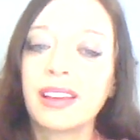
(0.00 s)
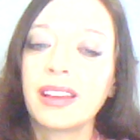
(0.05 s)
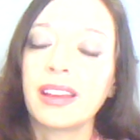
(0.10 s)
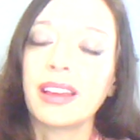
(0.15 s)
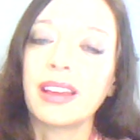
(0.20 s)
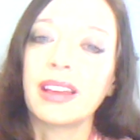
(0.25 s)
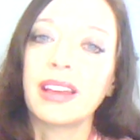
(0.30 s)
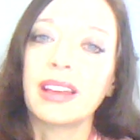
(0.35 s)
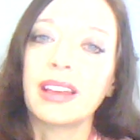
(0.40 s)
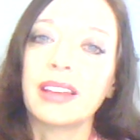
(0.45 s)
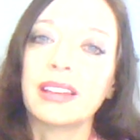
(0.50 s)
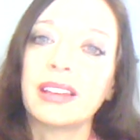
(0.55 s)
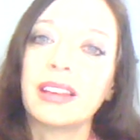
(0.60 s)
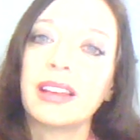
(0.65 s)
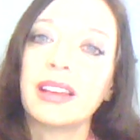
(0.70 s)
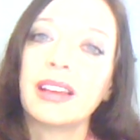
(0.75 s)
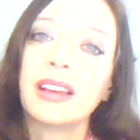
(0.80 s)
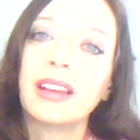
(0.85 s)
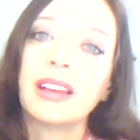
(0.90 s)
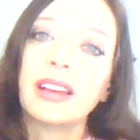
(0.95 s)
and
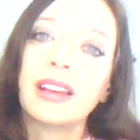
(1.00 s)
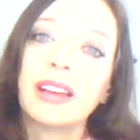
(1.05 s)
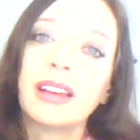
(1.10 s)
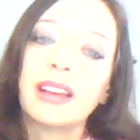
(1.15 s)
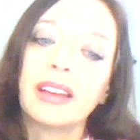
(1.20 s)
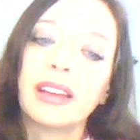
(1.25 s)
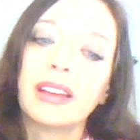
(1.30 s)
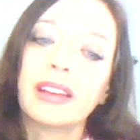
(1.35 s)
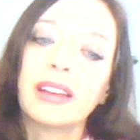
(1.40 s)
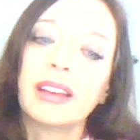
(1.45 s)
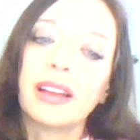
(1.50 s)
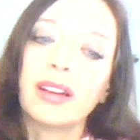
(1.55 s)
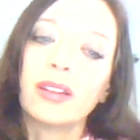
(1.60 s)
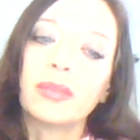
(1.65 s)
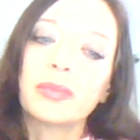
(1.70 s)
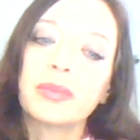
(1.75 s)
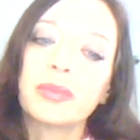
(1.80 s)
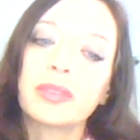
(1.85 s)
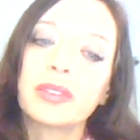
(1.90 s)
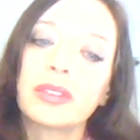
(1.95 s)
it
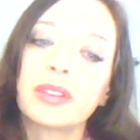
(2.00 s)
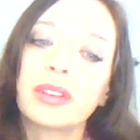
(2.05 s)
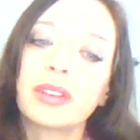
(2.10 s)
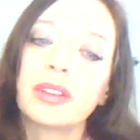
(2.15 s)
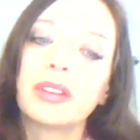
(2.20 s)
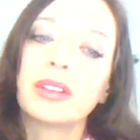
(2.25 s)
helps